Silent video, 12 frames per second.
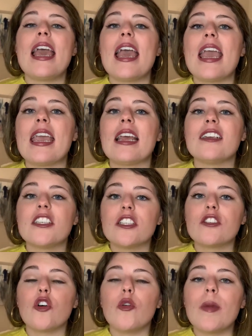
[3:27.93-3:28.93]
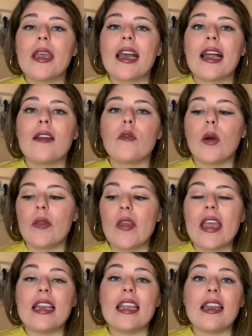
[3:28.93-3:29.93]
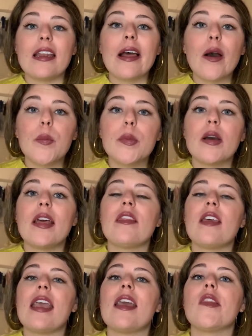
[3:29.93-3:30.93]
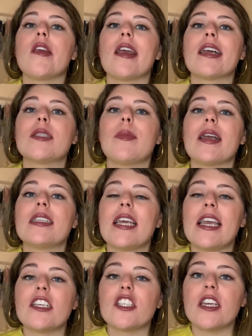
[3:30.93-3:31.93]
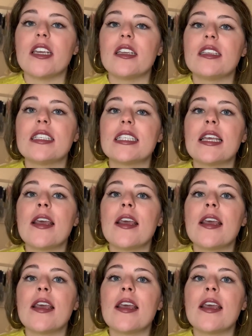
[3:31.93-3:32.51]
and just told me kind of what they needed help with and their expectations.